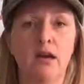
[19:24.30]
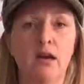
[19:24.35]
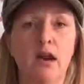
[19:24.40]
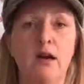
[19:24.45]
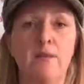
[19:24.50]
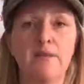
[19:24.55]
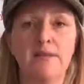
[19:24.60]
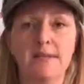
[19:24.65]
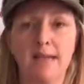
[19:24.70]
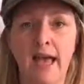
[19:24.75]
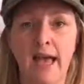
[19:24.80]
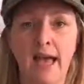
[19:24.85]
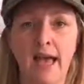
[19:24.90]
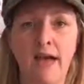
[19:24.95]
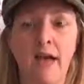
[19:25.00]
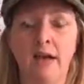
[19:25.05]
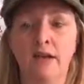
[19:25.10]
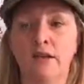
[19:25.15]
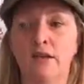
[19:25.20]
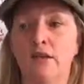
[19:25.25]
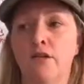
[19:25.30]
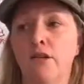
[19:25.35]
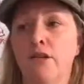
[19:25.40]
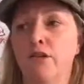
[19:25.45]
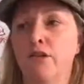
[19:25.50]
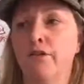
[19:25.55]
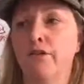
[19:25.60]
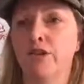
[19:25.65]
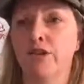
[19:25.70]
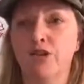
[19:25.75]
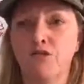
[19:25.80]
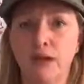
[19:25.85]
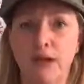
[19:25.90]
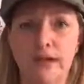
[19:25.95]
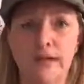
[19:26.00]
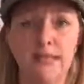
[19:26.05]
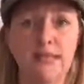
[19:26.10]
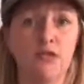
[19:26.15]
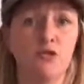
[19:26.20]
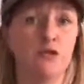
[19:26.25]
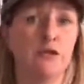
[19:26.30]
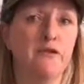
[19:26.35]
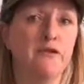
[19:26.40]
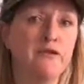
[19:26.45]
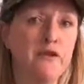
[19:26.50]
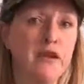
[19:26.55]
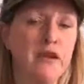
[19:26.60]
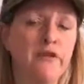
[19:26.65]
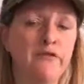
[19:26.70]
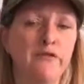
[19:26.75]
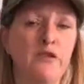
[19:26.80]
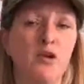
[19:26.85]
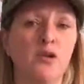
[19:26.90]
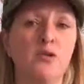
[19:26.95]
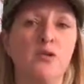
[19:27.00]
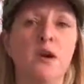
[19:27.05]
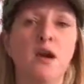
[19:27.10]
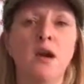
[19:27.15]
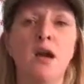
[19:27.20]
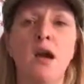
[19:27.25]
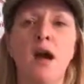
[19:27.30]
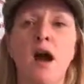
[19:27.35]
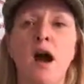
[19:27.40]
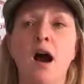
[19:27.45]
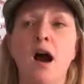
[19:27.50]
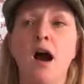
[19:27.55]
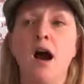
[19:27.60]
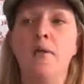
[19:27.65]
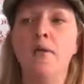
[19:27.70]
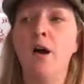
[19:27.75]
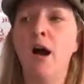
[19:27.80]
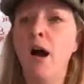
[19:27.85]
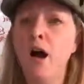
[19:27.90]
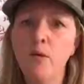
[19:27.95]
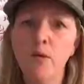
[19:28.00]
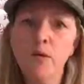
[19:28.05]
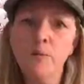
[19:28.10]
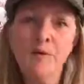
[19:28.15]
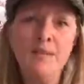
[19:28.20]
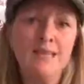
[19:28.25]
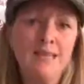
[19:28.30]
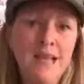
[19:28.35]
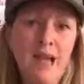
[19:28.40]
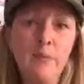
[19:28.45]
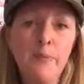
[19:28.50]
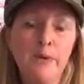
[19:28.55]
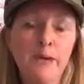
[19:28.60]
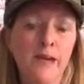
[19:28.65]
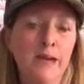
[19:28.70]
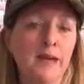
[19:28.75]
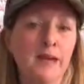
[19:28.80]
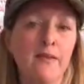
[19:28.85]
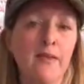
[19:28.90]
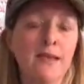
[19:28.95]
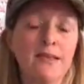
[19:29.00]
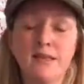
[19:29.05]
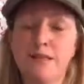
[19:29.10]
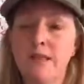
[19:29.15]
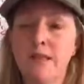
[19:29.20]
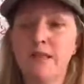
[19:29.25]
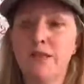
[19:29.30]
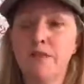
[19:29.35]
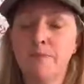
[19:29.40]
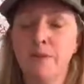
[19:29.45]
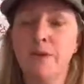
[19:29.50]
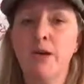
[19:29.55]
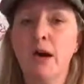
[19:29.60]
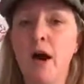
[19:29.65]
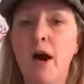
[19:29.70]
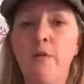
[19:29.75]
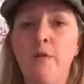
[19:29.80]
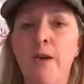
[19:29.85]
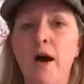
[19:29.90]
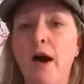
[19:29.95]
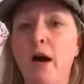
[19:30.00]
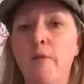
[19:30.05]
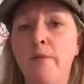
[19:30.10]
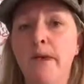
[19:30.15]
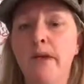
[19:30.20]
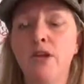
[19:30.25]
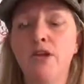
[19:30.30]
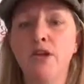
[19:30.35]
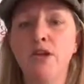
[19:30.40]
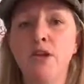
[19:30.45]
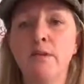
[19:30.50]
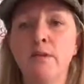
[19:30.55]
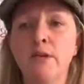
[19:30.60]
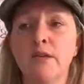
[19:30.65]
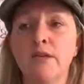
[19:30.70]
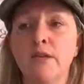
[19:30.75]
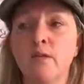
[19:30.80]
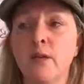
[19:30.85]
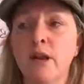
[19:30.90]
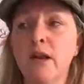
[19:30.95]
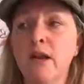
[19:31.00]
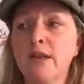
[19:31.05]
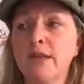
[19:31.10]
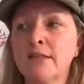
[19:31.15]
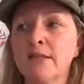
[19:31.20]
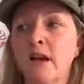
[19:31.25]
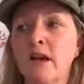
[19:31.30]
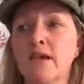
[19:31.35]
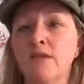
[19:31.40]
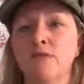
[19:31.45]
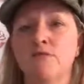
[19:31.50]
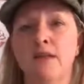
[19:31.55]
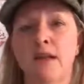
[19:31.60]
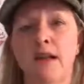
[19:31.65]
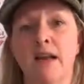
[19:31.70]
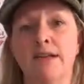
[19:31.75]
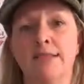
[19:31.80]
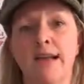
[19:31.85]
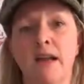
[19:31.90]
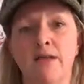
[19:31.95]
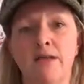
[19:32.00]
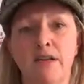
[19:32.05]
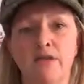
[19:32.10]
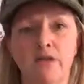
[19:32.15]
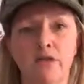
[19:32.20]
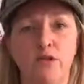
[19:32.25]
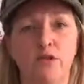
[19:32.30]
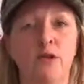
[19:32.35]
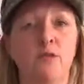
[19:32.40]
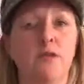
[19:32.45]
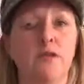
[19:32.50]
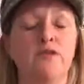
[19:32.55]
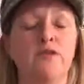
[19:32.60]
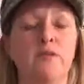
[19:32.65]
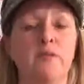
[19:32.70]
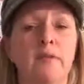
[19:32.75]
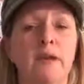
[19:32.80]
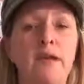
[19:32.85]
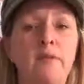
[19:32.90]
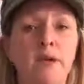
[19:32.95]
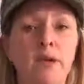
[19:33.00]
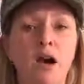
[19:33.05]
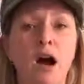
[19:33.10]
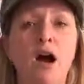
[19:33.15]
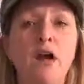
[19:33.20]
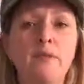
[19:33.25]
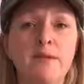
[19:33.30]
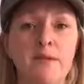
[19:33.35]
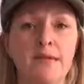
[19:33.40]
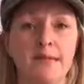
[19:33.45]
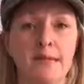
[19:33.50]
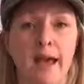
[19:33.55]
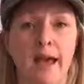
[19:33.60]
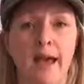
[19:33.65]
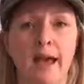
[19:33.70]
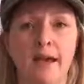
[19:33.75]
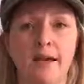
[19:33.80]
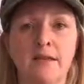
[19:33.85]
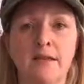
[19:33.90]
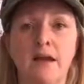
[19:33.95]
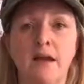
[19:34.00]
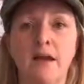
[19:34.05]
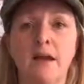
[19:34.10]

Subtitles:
upset and you're frustrated or you're fearful, I would be snappy, and that's part of being human. So when I started to realise how difficult it was for me when I was scared,